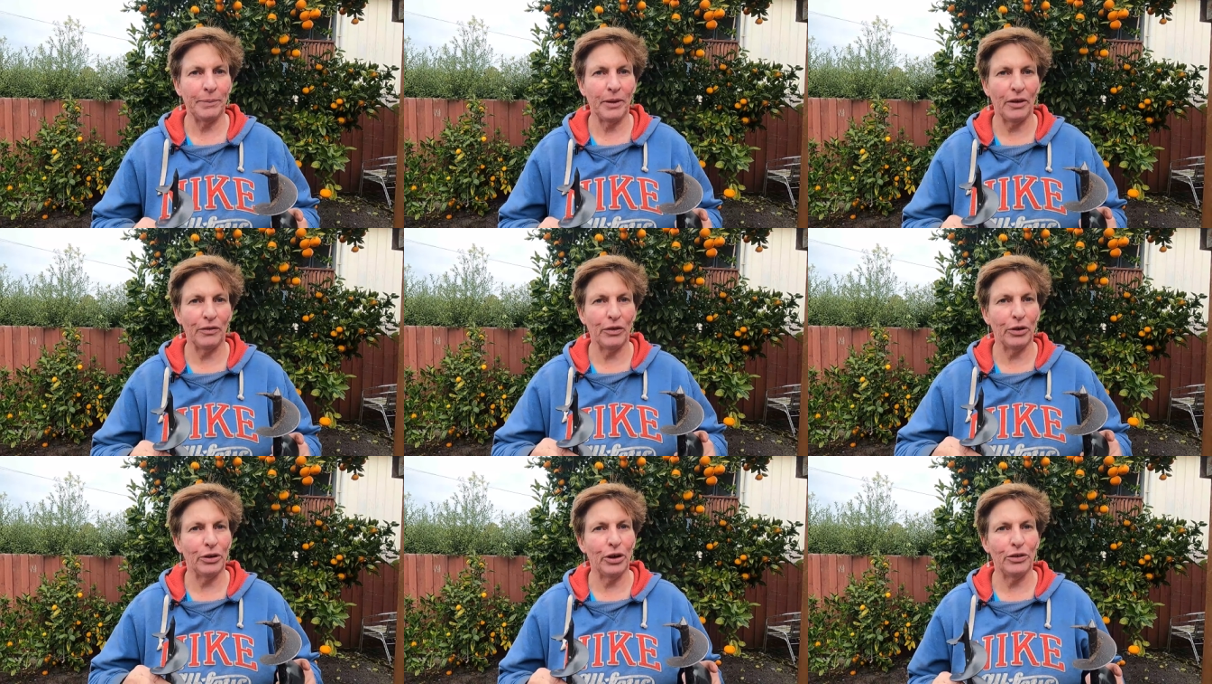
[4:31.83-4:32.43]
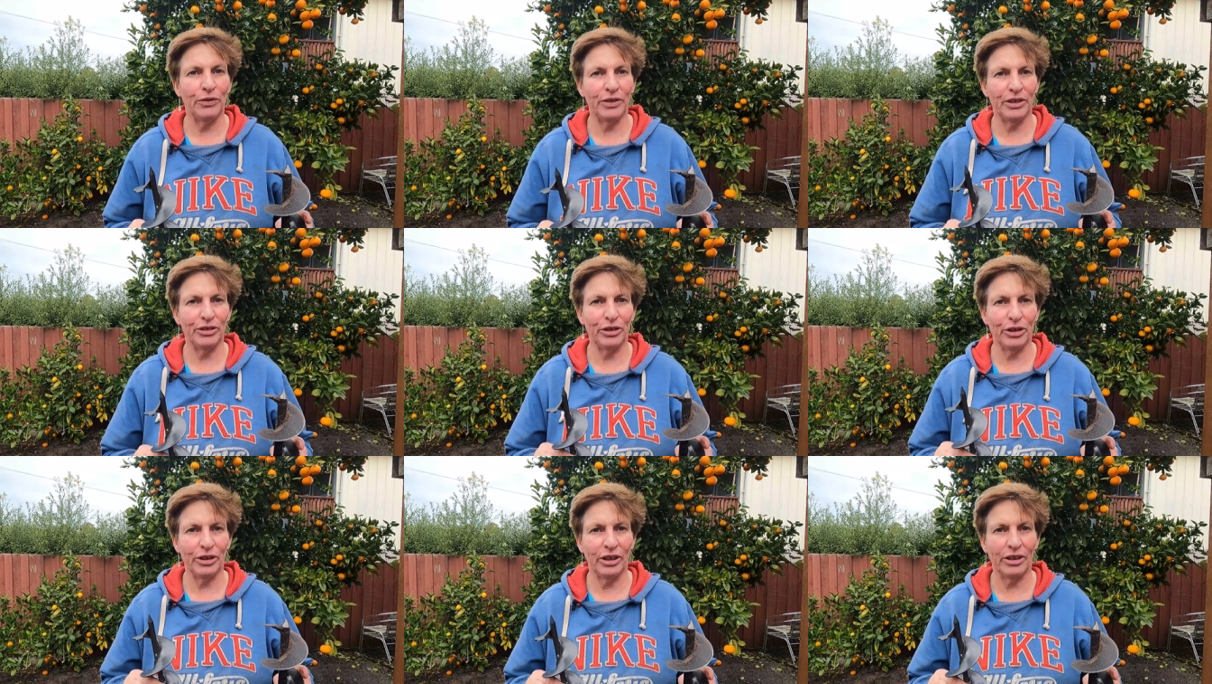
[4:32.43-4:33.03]
I've gone over
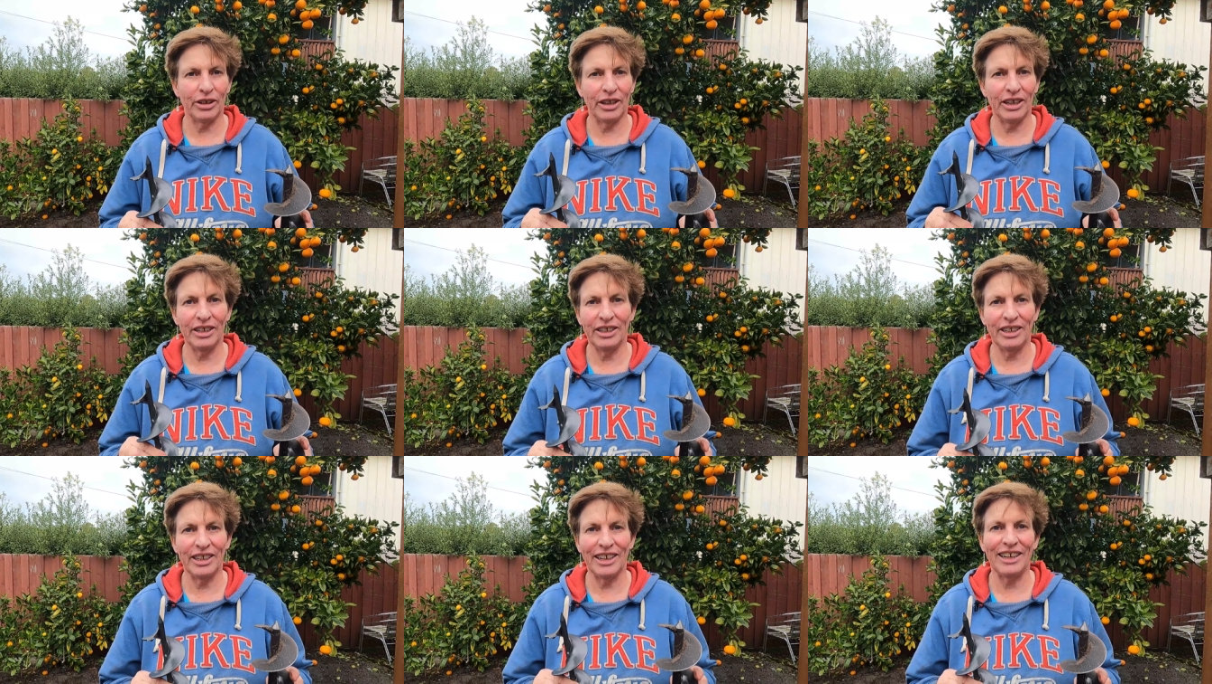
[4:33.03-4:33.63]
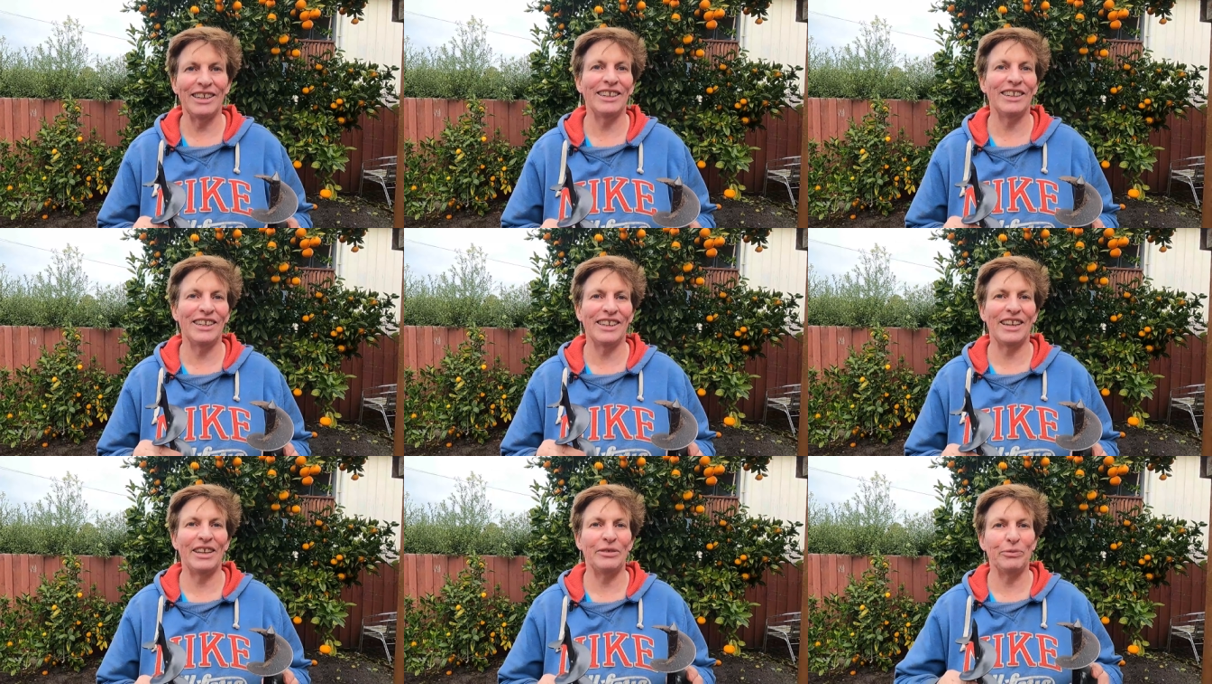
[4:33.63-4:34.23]
this again and again and
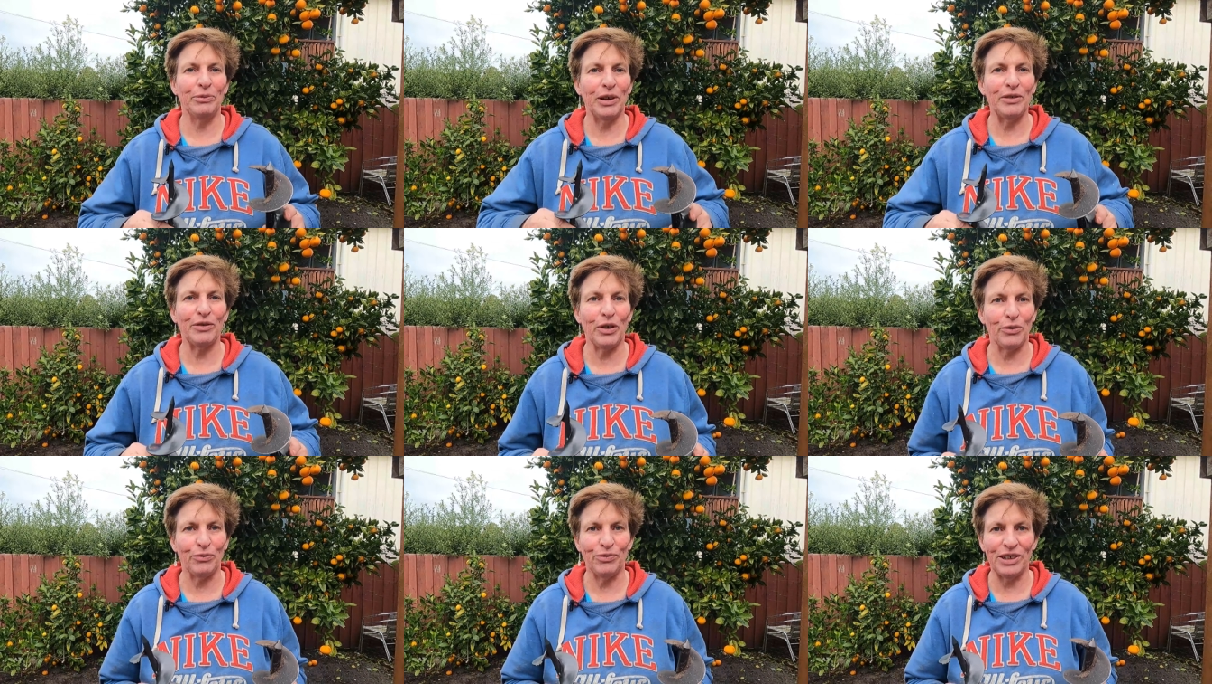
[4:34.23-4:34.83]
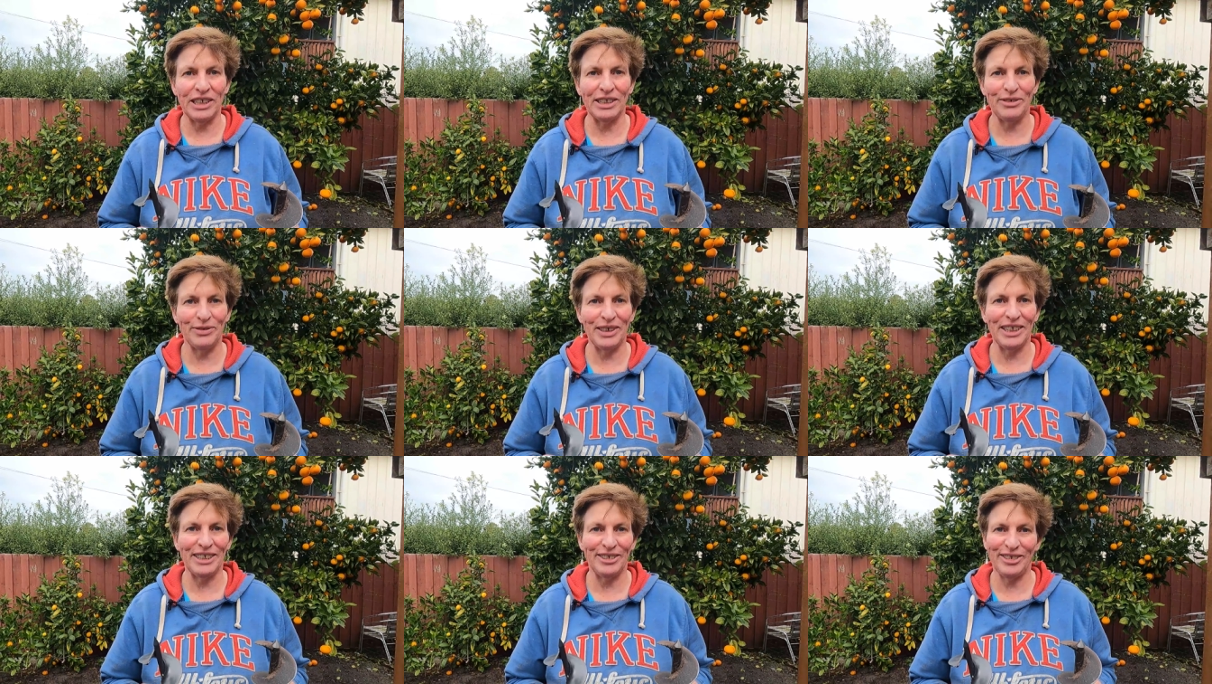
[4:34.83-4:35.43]
again, we've got really,
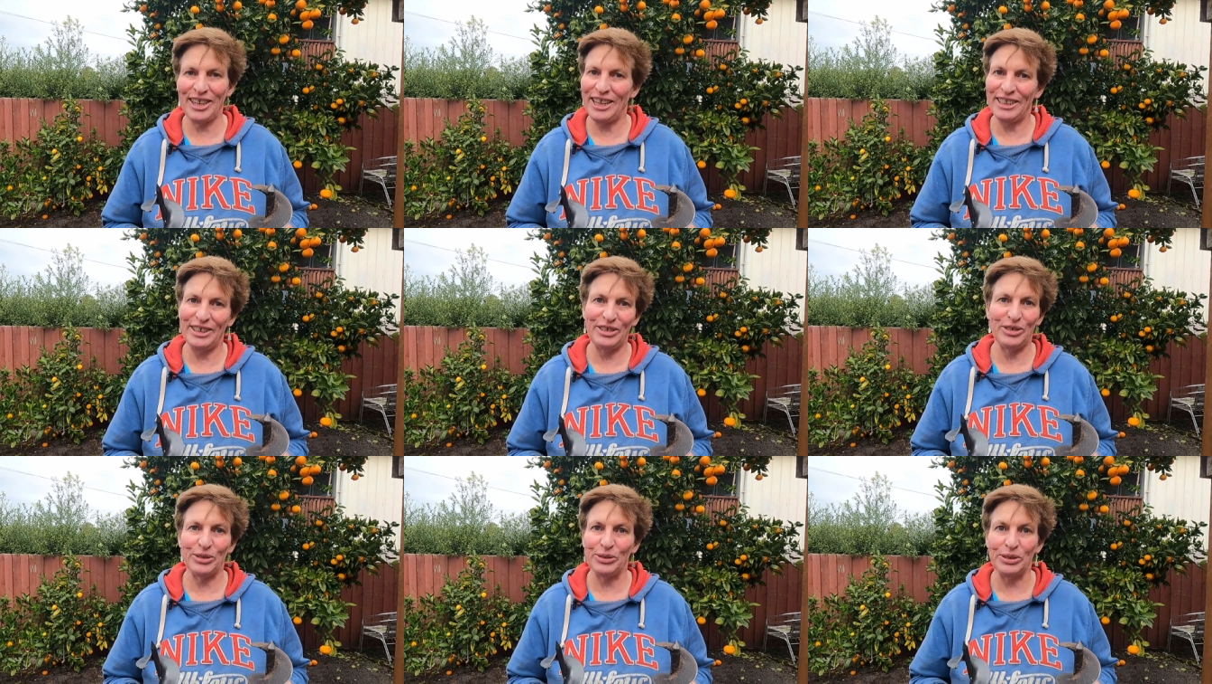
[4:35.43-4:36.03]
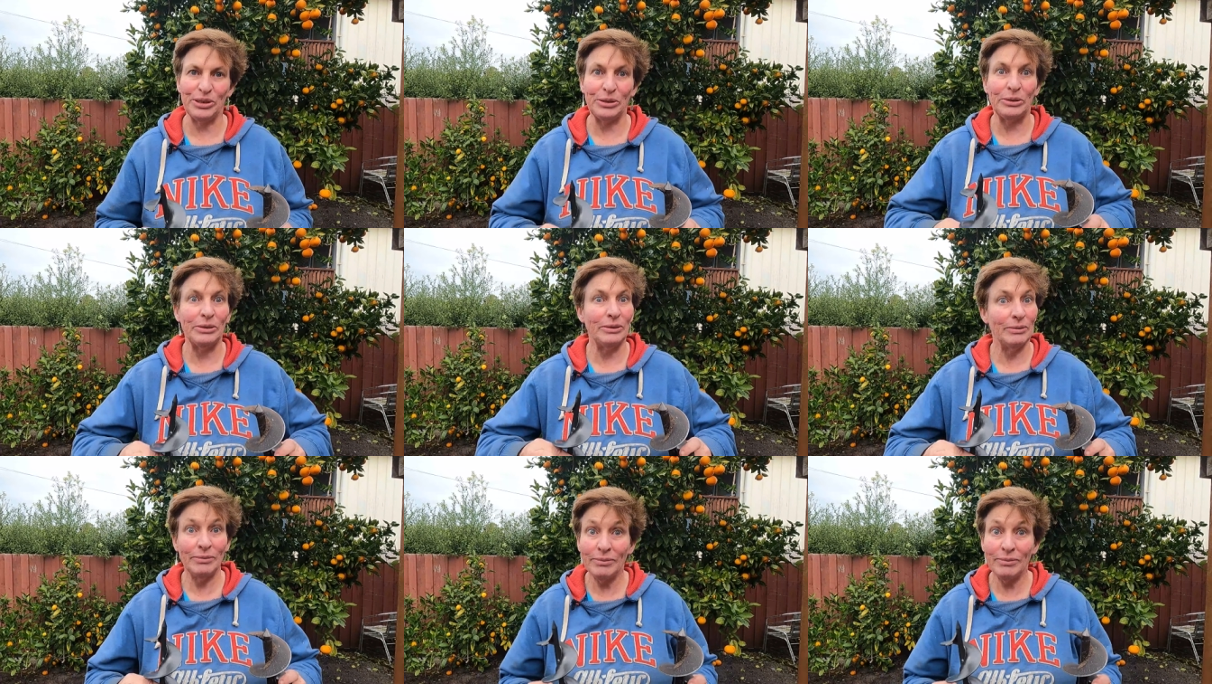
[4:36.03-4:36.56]
really sandy soil.